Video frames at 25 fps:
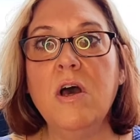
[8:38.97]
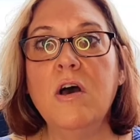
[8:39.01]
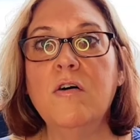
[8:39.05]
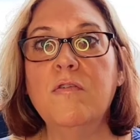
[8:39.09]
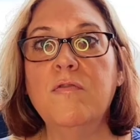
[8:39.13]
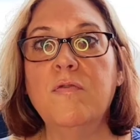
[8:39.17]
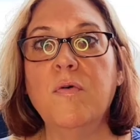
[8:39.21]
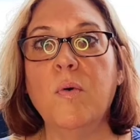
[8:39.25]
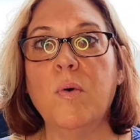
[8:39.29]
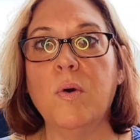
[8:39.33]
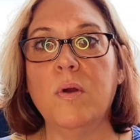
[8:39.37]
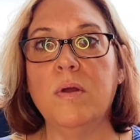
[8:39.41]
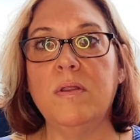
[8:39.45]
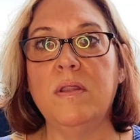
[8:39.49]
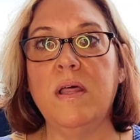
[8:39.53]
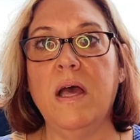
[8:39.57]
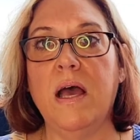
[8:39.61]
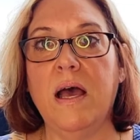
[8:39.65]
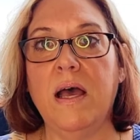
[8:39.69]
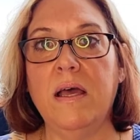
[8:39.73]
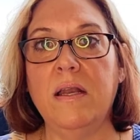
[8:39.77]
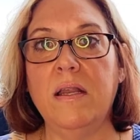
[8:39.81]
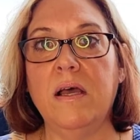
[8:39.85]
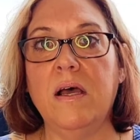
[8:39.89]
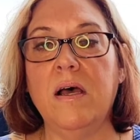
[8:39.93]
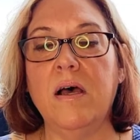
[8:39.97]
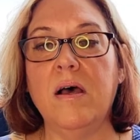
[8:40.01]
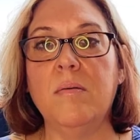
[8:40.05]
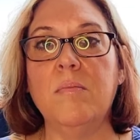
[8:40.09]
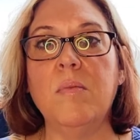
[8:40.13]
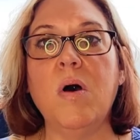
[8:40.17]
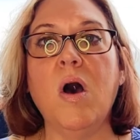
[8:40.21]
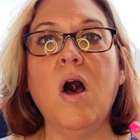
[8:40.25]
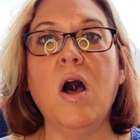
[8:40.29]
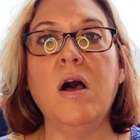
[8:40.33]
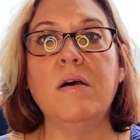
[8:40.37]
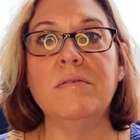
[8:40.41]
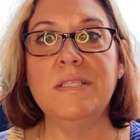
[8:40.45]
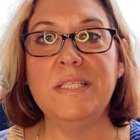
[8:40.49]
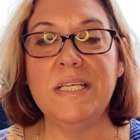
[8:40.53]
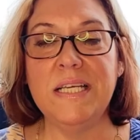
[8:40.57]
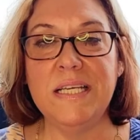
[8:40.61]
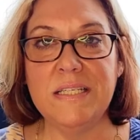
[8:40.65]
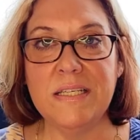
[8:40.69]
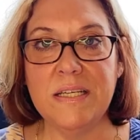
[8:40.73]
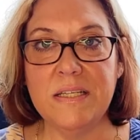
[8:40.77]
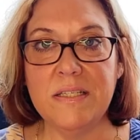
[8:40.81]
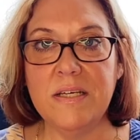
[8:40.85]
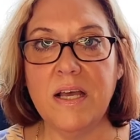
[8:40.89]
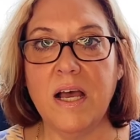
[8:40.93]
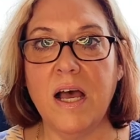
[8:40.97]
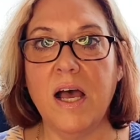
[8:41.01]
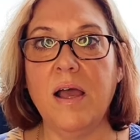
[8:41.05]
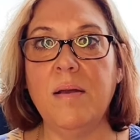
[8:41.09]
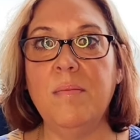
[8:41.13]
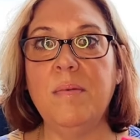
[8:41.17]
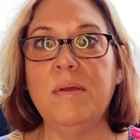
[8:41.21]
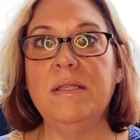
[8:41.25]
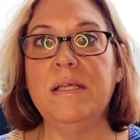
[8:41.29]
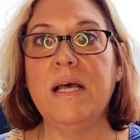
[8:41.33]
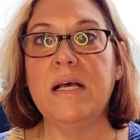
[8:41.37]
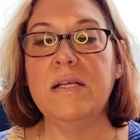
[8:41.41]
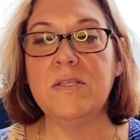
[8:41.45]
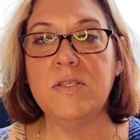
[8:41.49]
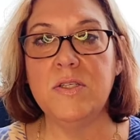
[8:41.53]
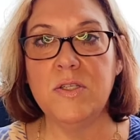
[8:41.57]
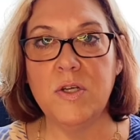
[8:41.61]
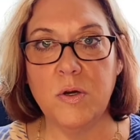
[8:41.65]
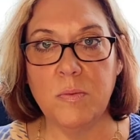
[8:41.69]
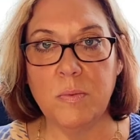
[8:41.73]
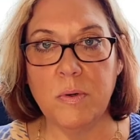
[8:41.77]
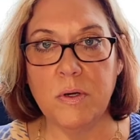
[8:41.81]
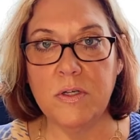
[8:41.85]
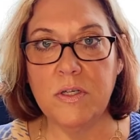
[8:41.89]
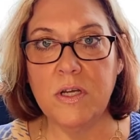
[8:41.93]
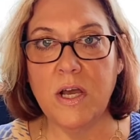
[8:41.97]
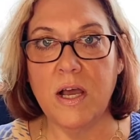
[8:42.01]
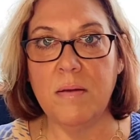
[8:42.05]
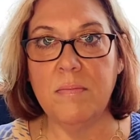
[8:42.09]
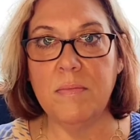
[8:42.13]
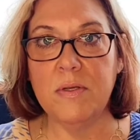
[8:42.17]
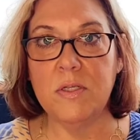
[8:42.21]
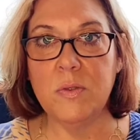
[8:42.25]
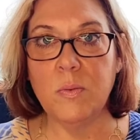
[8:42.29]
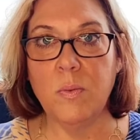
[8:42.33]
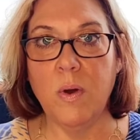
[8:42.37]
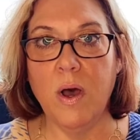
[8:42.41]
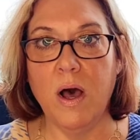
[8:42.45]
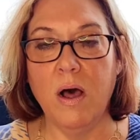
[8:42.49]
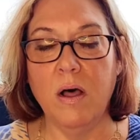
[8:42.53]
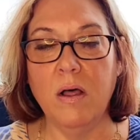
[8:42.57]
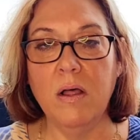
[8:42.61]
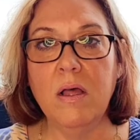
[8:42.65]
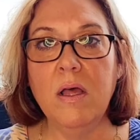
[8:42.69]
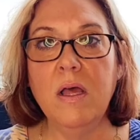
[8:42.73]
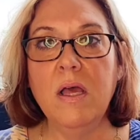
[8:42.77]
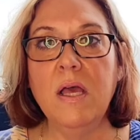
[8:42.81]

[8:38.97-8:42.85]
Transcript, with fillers: for that um, off-season time and that snowbird time as well.